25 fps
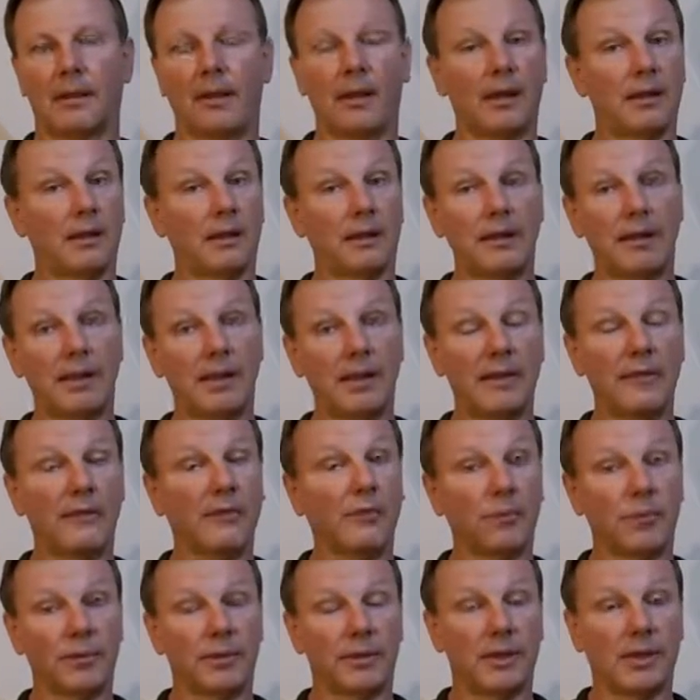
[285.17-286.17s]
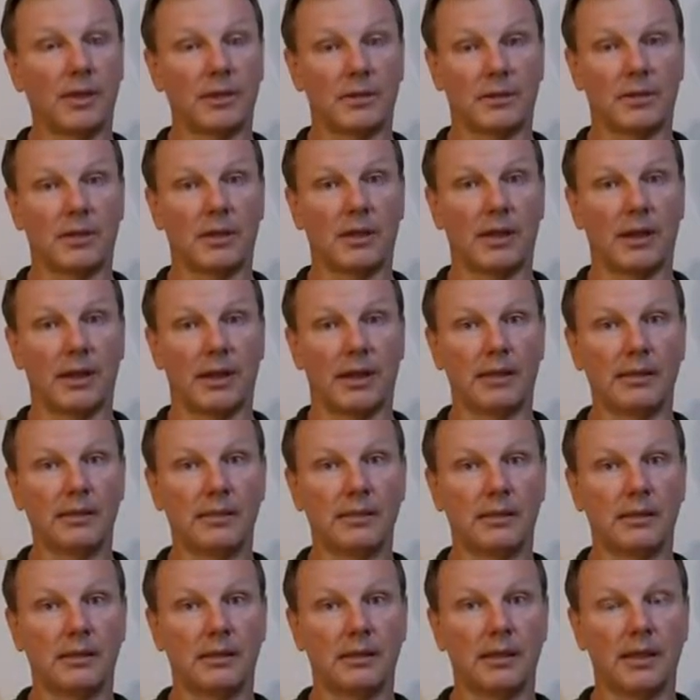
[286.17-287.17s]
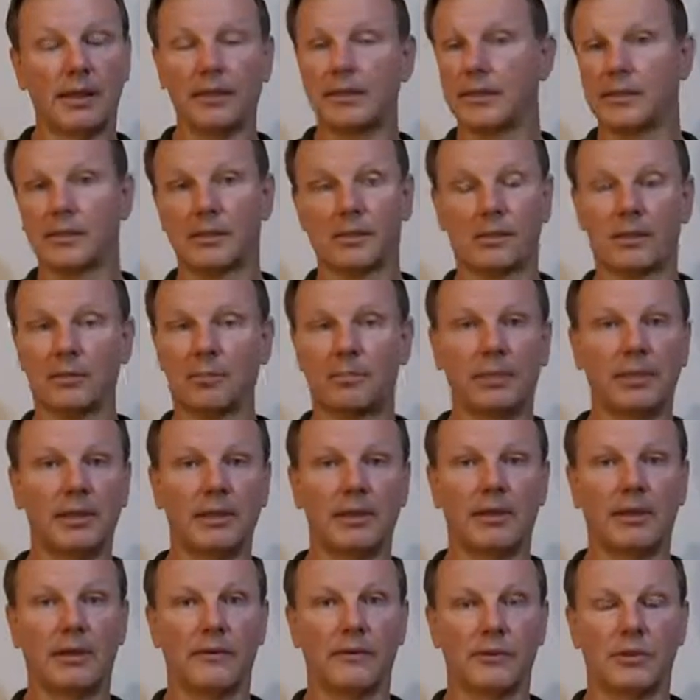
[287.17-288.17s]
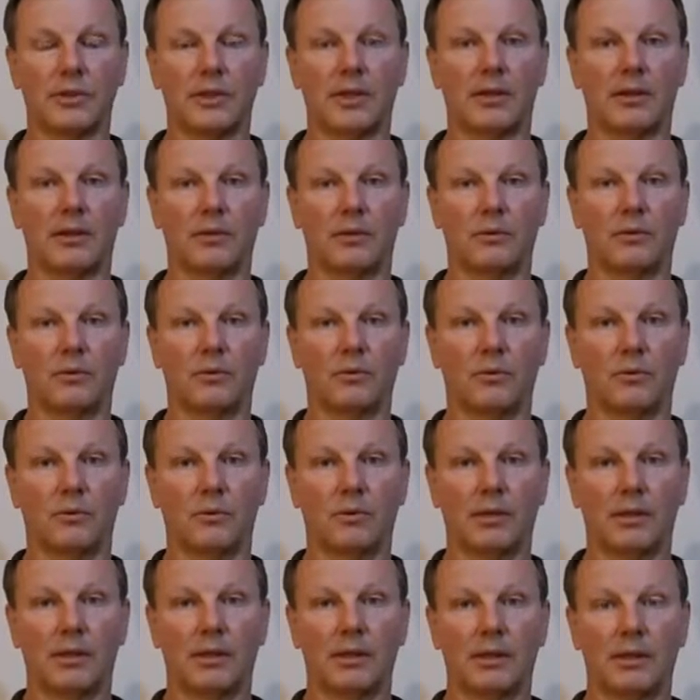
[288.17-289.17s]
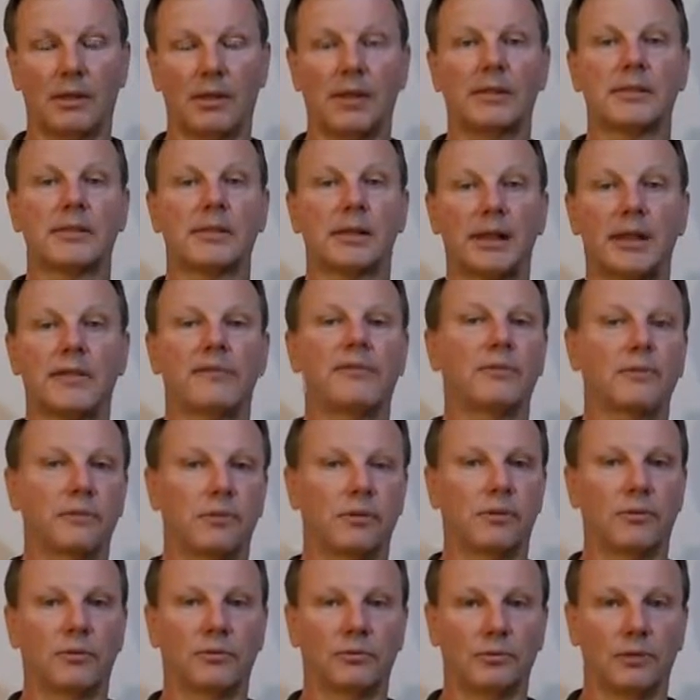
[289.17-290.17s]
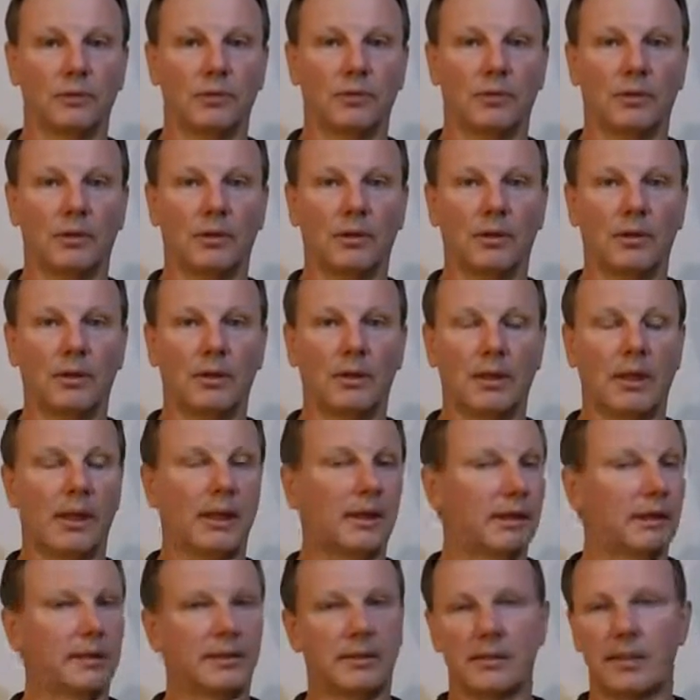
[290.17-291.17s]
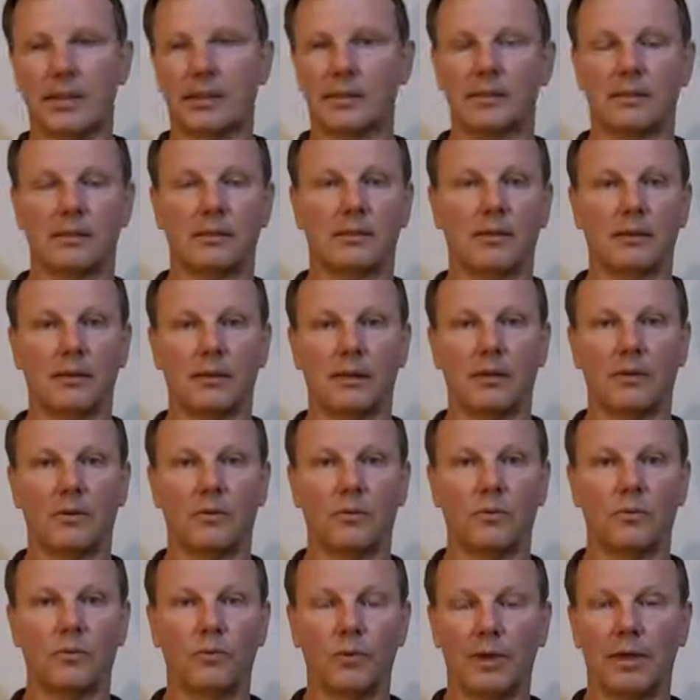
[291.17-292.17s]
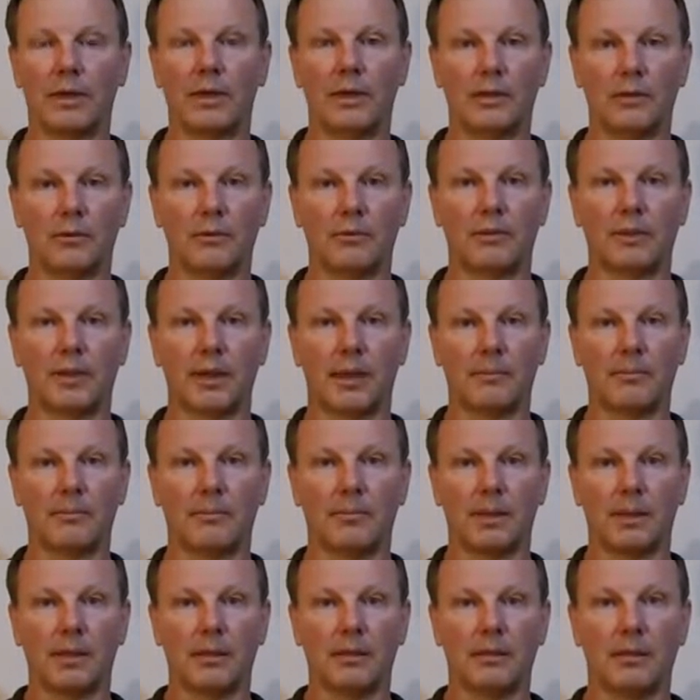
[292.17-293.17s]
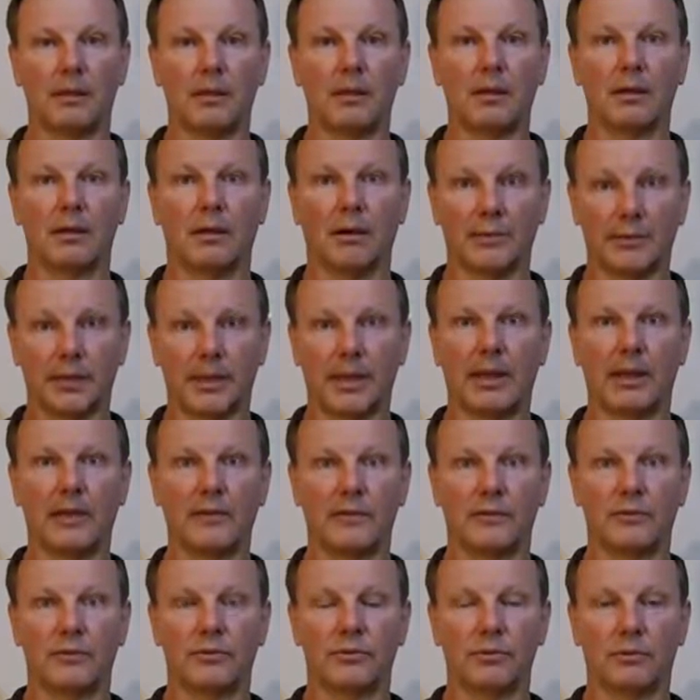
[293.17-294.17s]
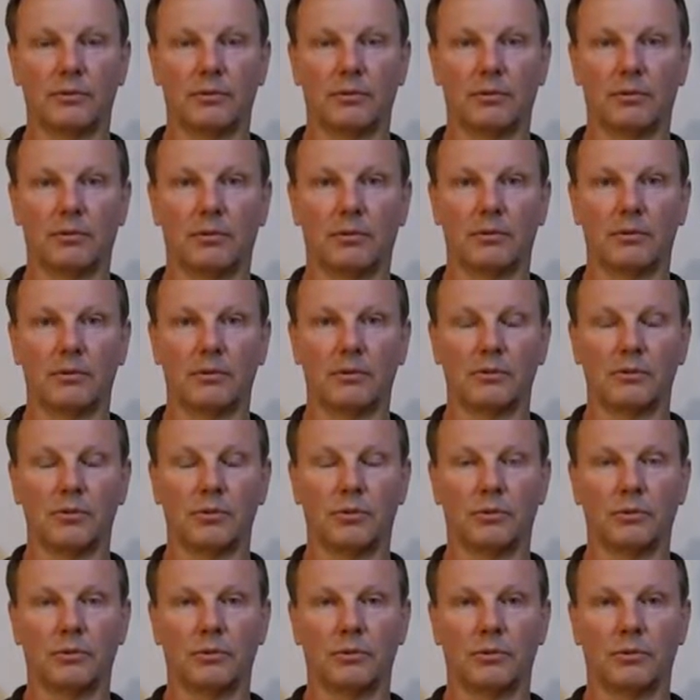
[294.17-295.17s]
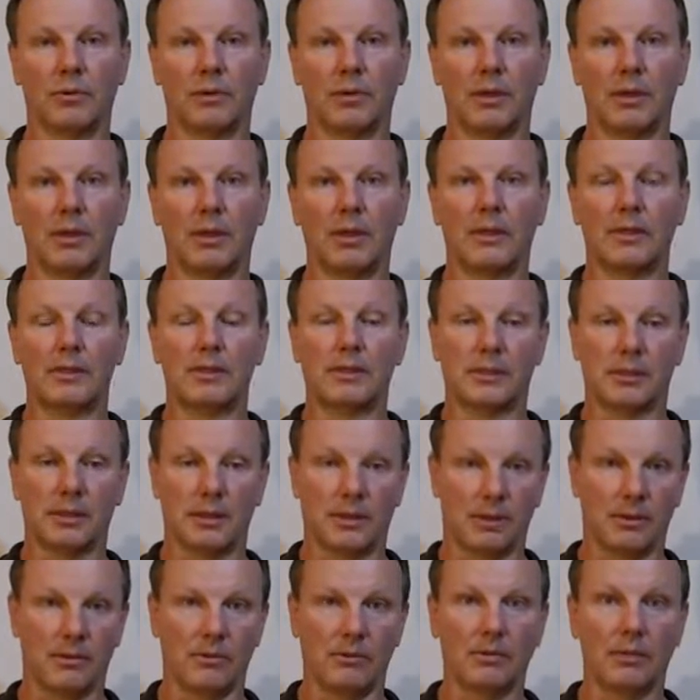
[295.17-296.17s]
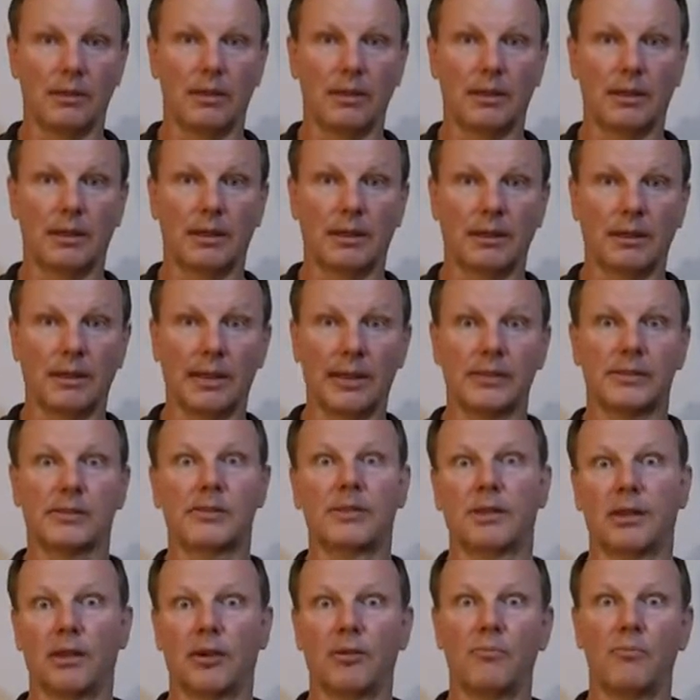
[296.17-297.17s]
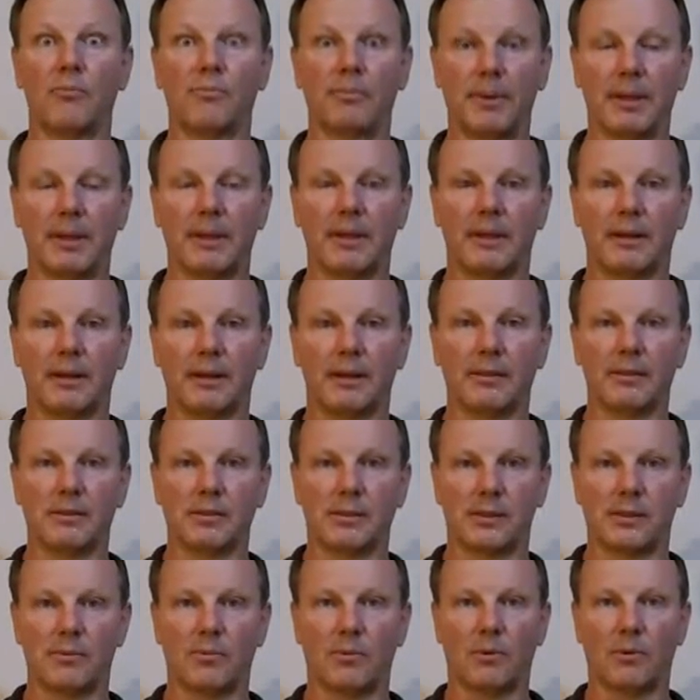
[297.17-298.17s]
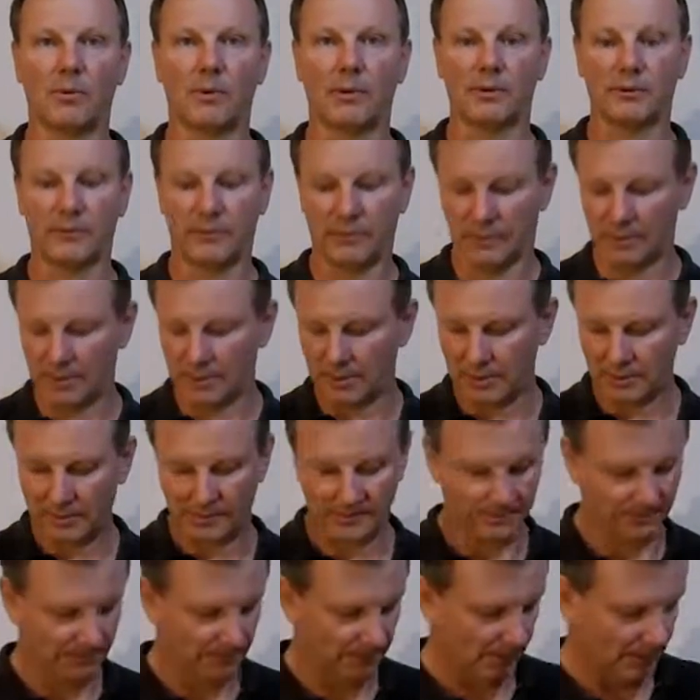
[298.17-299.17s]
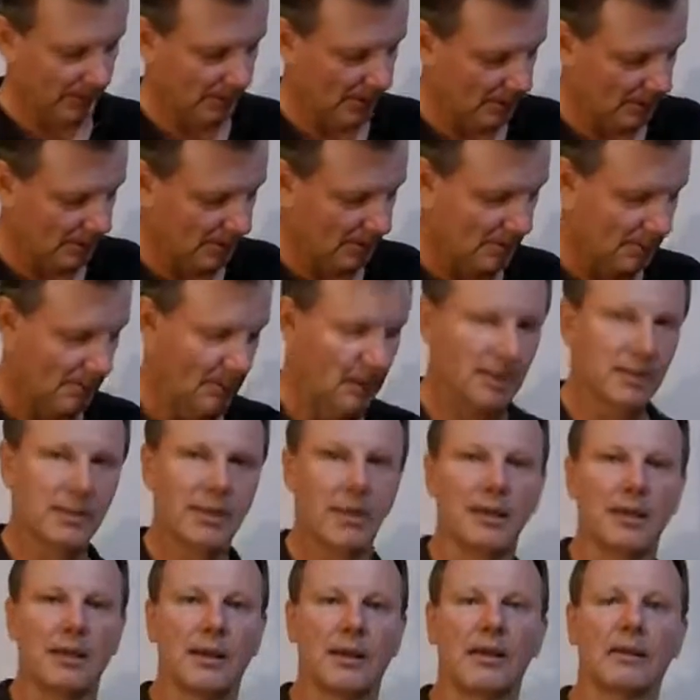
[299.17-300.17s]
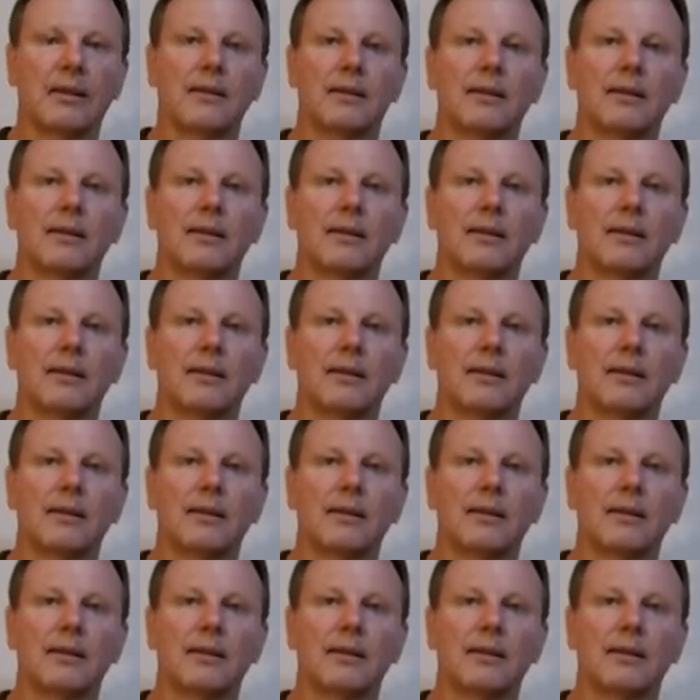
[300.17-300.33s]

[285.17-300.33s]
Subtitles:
And even with that size, it doesn't completely overshadow the door. Now that's an 8-foot tall door, and it doesn't really look that big on that 8-foot tall door. So let's go bigger and see what we can see. So this here